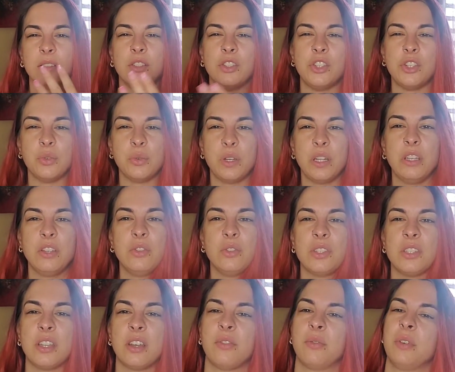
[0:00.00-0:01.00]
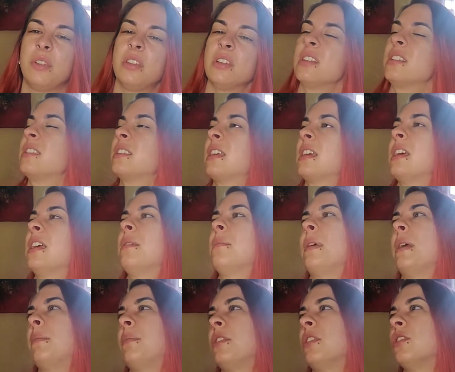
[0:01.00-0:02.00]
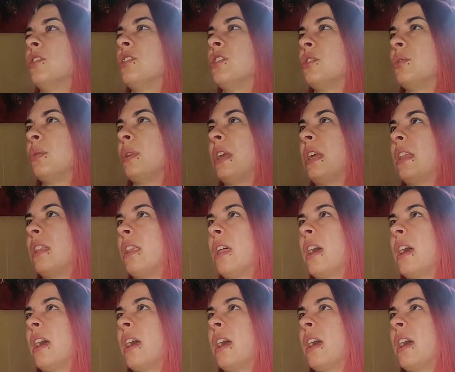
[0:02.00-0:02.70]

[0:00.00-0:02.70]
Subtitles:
doing new stuff with your skin. Maybe you're doing